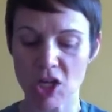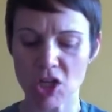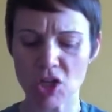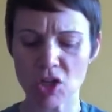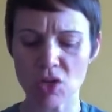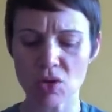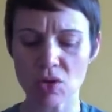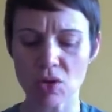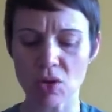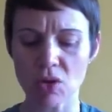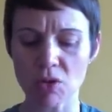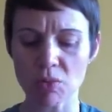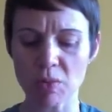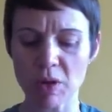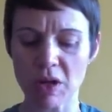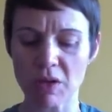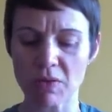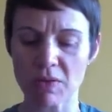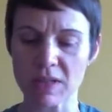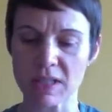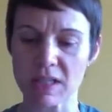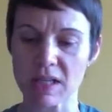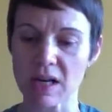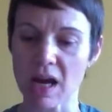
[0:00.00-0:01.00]
"You told me it
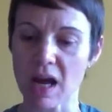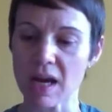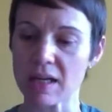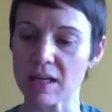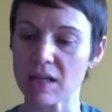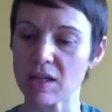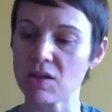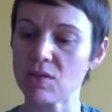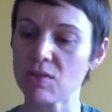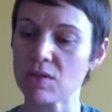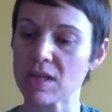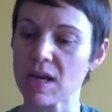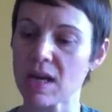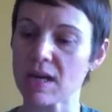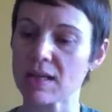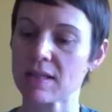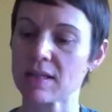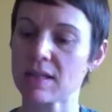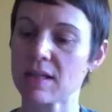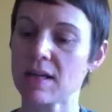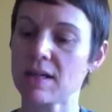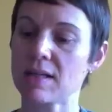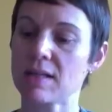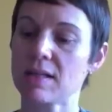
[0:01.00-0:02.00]
was an IQ
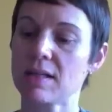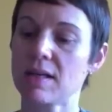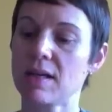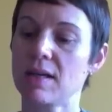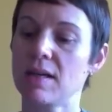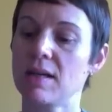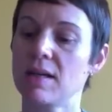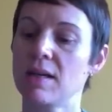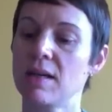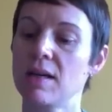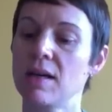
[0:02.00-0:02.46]
test," I said.